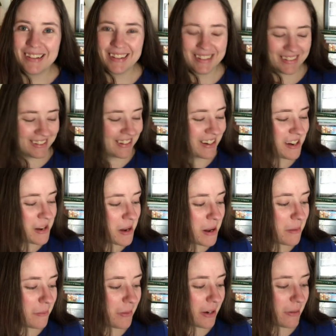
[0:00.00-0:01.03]
But
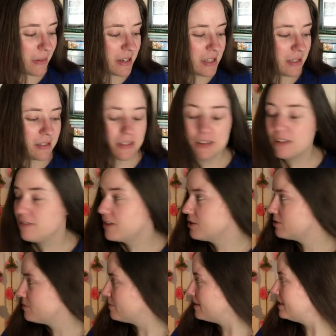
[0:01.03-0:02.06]
anyways, so the
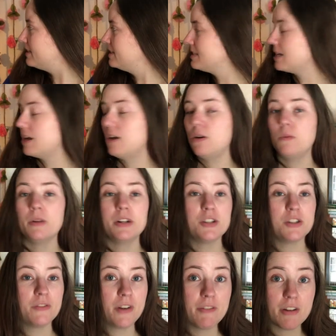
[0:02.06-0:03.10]
first one is, what is
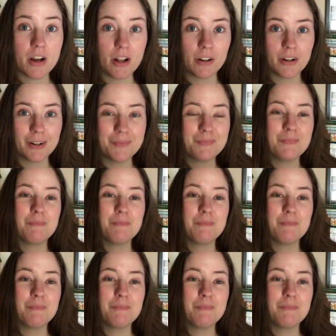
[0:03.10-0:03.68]
your favorite color?